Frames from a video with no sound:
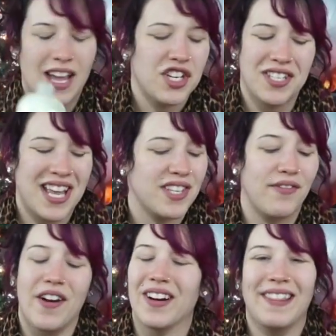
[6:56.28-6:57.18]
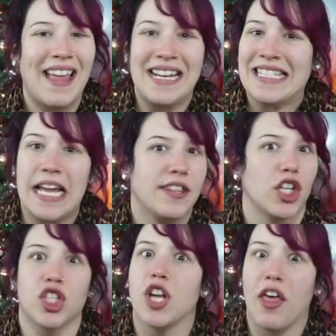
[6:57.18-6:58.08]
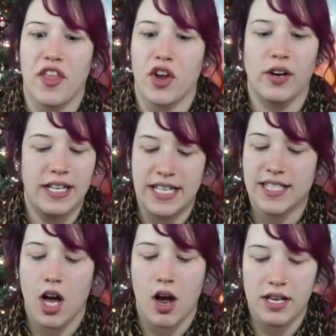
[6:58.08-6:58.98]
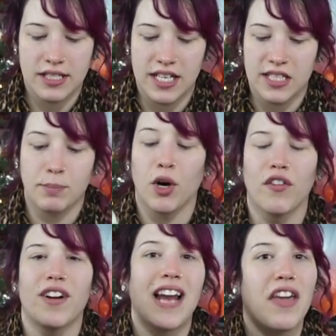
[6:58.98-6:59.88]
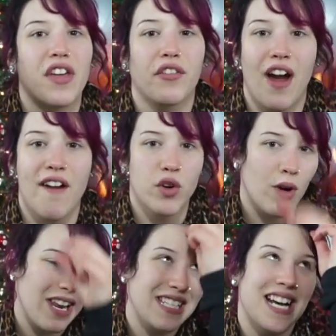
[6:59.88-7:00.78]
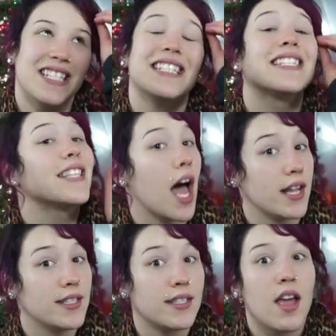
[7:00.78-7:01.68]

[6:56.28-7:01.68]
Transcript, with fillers: it just has a very light scent. There's nothing crazy. It's honestly, it's perfect, I think, for everyone. It doesn't suds,